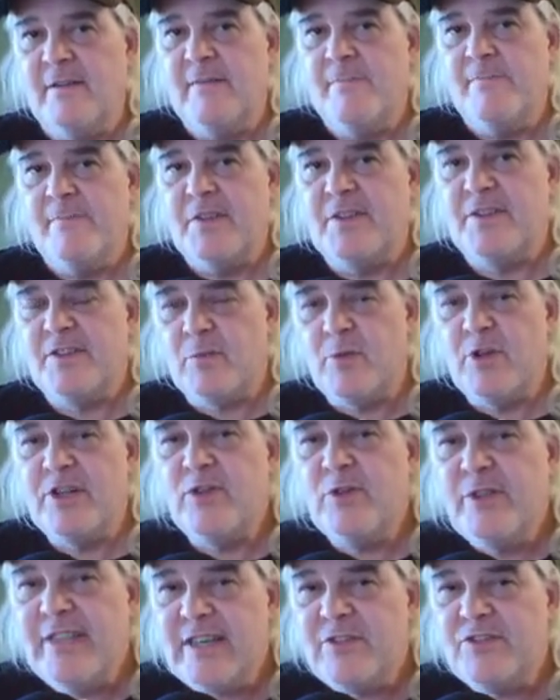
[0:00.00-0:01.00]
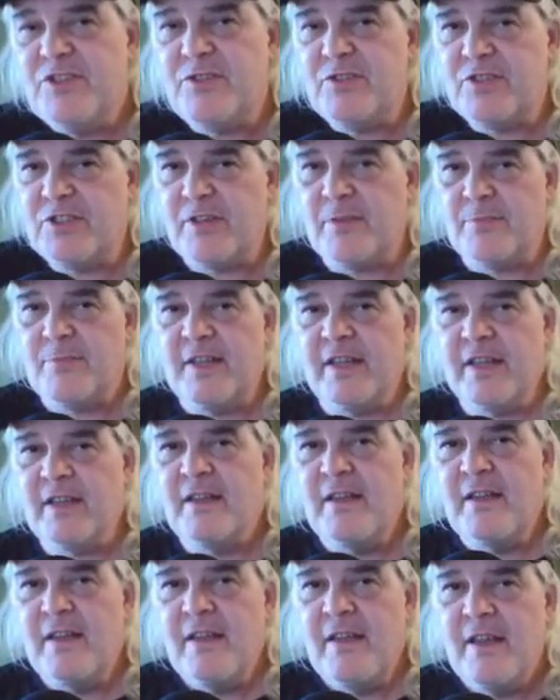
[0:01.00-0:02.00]
someone who gives you something,
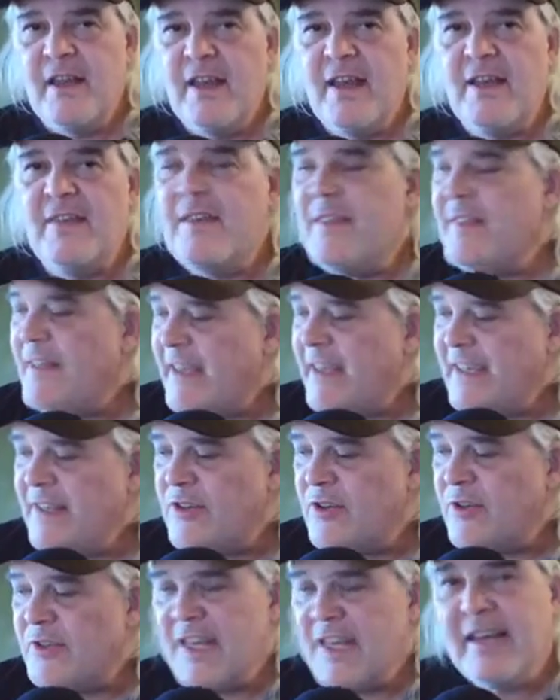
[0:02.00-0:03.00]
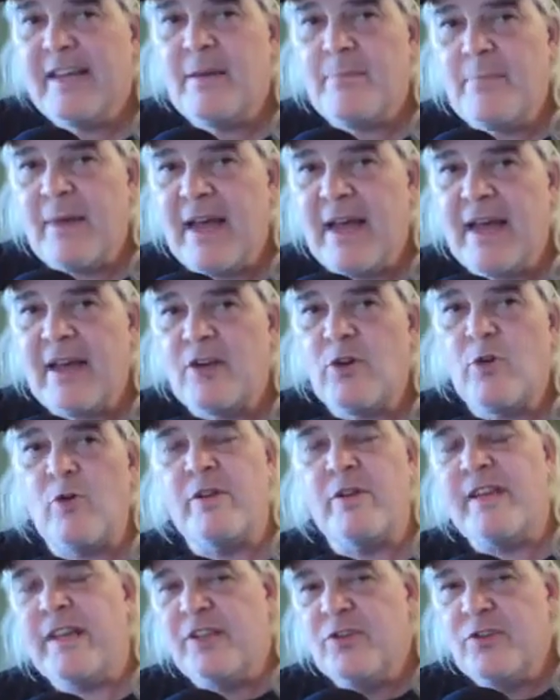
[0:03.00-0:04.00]
and then they either take it back or
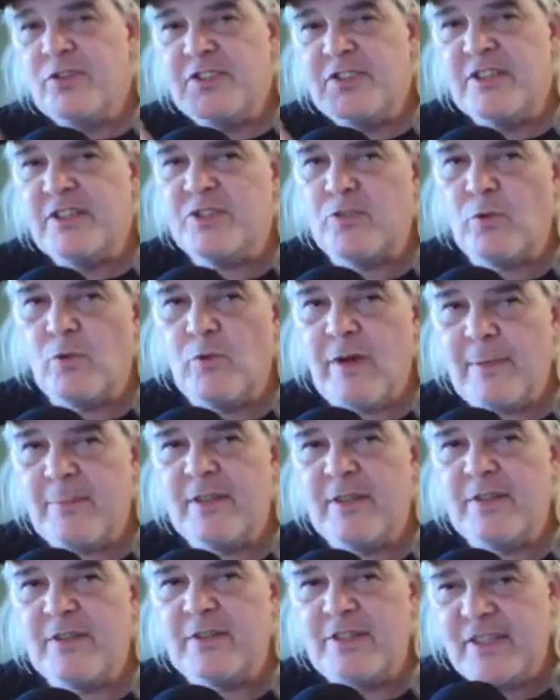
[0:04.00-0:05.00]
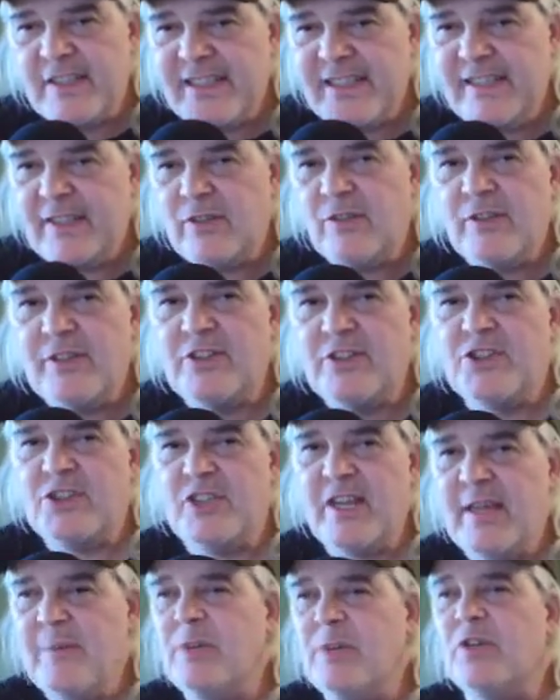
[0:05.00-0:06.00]
they use it as a weapon to guilt and
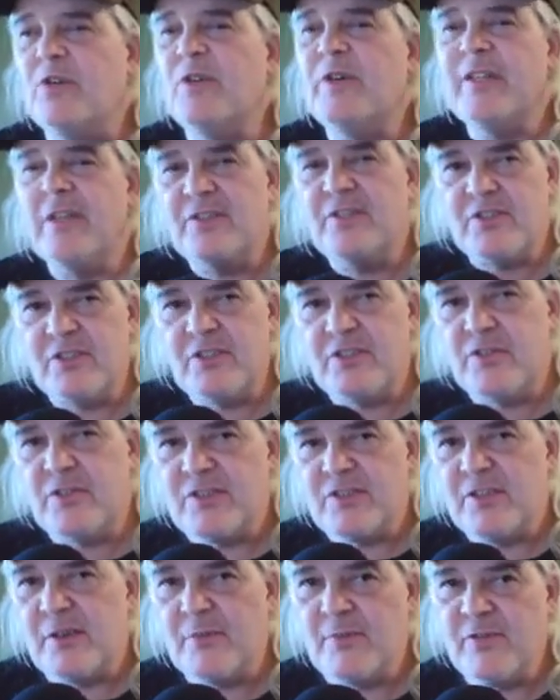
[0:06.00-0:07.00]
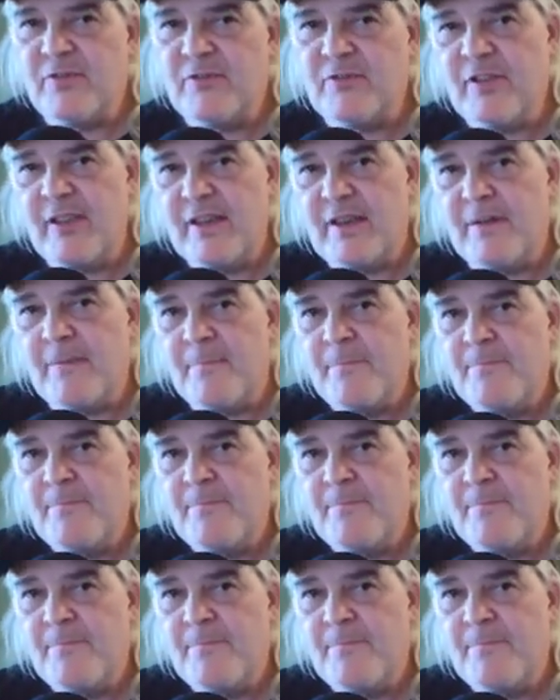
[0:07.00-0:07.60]
shame you into doing something for them.